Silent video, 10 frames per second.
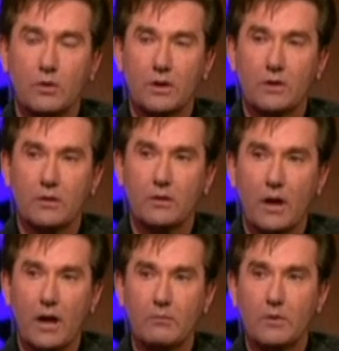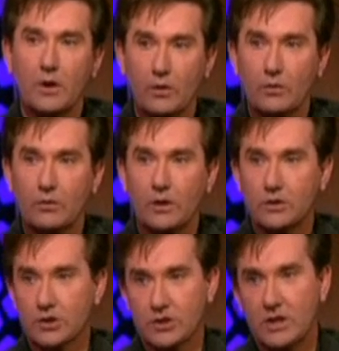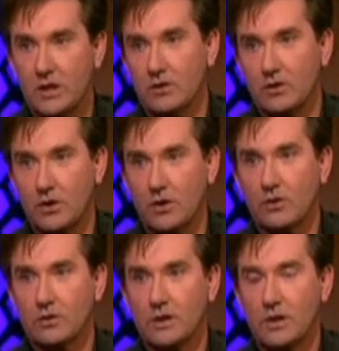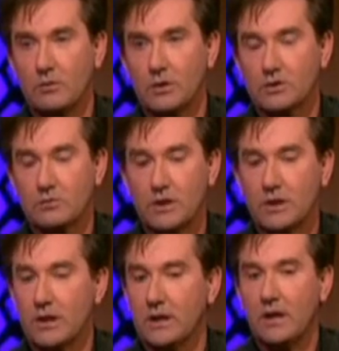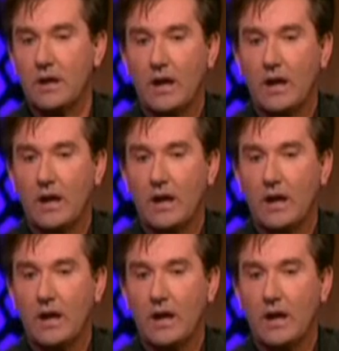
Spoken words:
When I'm now just a year younger than he was when he died,